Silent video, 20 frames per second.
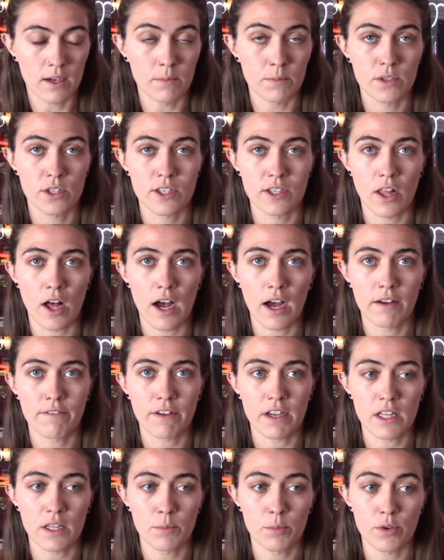slot
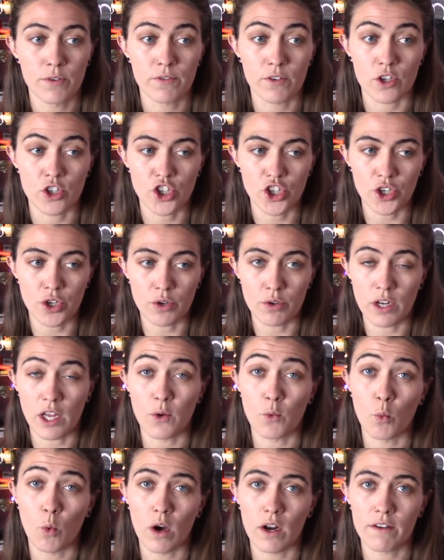available for June
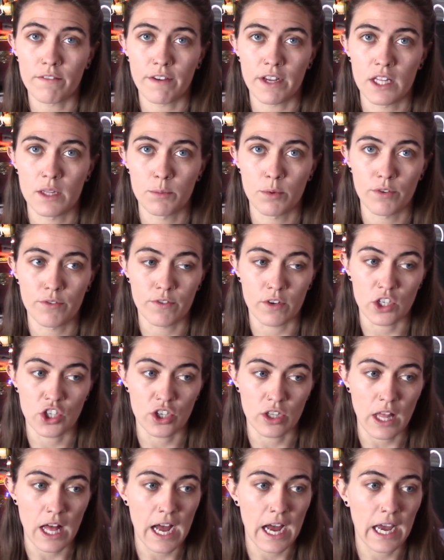and 1 available for
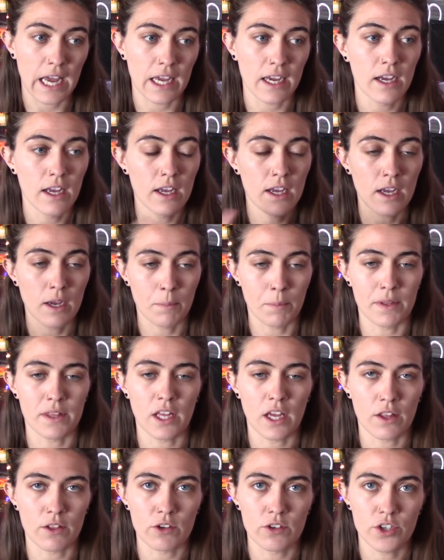July, but
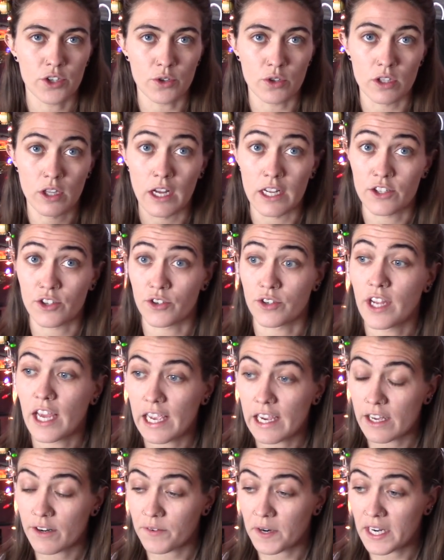the other 2 slots are
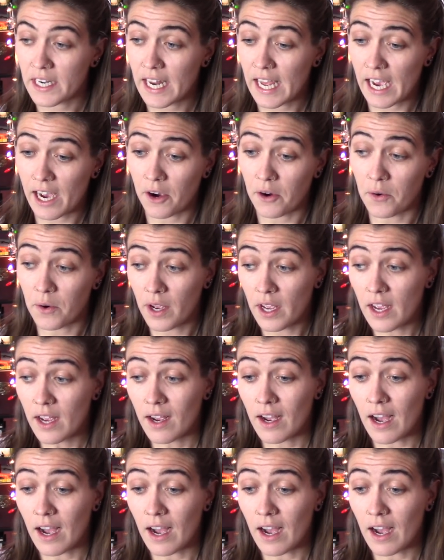taken right now.